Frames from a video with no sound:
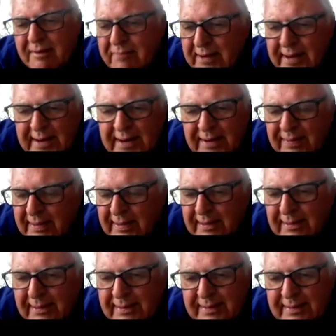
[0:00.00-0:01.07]
Every day of
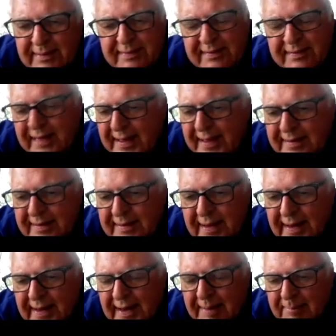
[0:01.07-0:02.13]
the year,
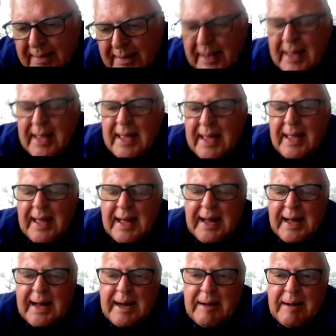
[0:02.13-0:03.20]
standard time.
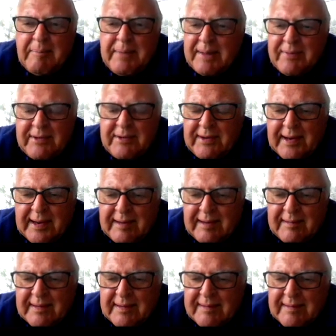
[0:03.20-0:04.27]
Never
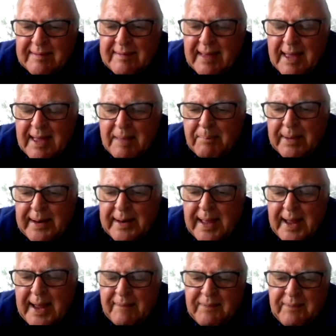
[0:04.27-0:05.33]
changes.
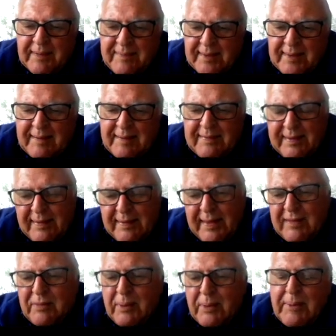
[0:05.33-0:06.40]
But after 6,
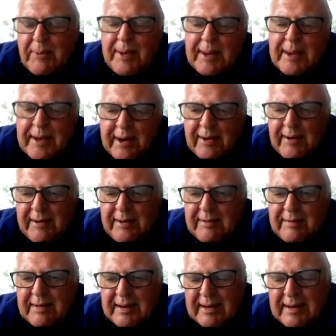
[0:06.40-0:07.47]
that's when we
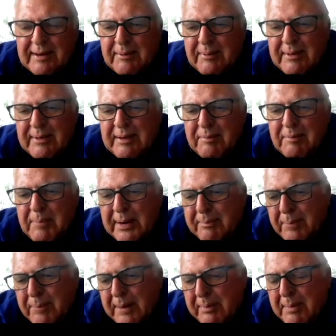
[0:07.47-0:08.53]
encourage.
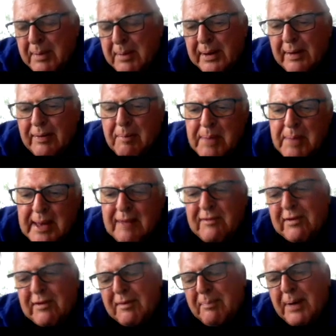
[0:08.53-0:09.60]
You've probably been on the
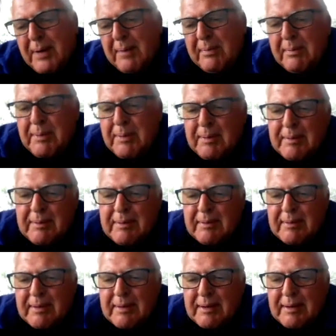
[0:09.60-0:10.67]
beach. You've probably
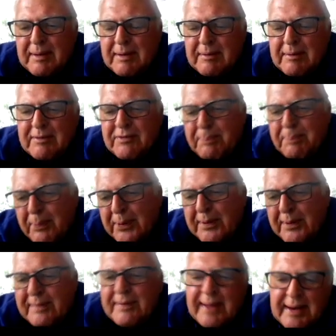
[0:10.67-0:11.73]
been
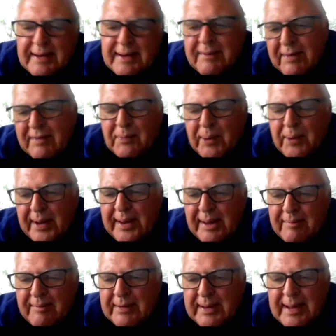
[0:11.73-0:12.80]
sports activities,
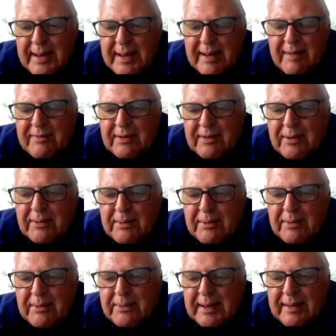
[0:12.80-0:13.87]
whatever. So
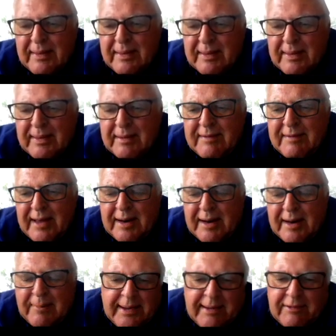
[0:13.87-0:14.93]
the
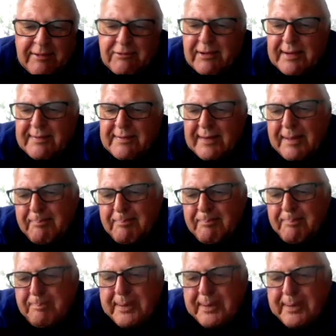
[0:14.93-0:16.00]
gentlemen, ladies dress
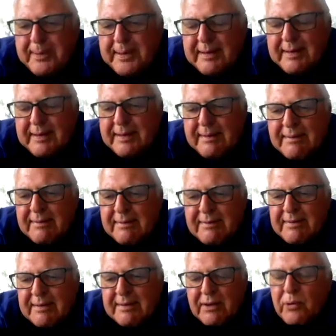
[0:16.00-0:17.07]
up
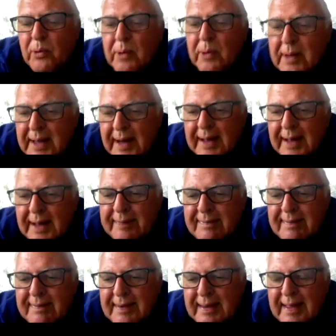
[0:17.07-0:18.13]
in cool
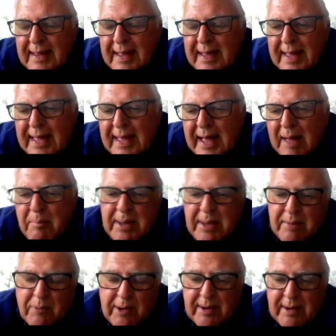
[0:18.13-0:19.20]
cottons.
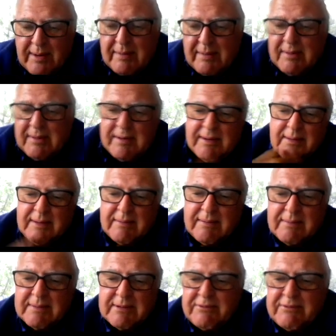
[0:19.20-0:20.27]
Men wear
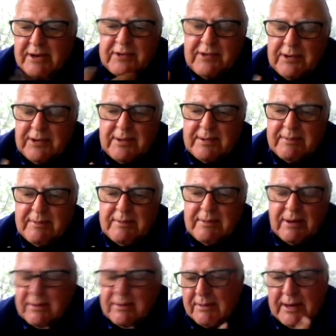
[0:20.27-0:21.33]
dress shirt,
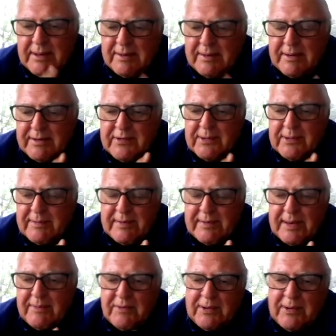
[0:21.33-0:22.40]
or rather a short
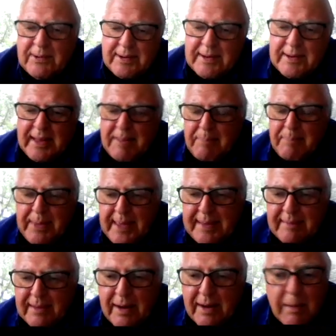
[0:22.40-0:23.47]
sleeve shirt and
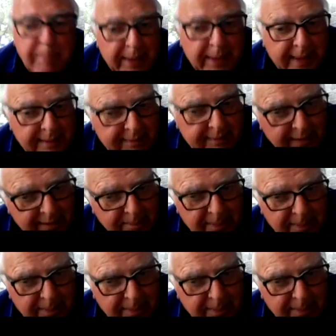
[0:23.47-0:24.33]
pants, long pants.